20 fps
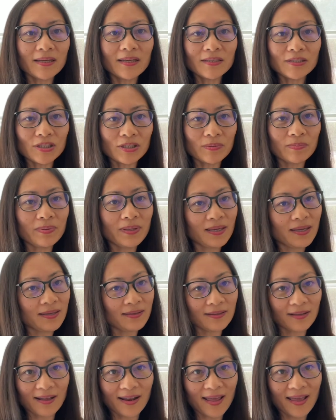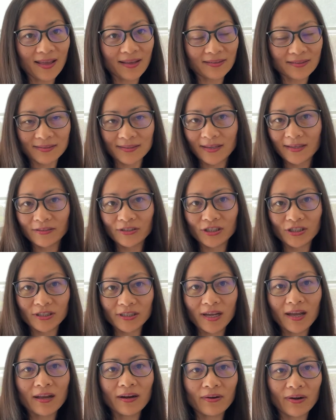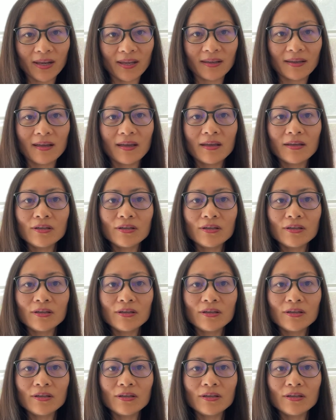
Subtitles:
to be in the class and sharing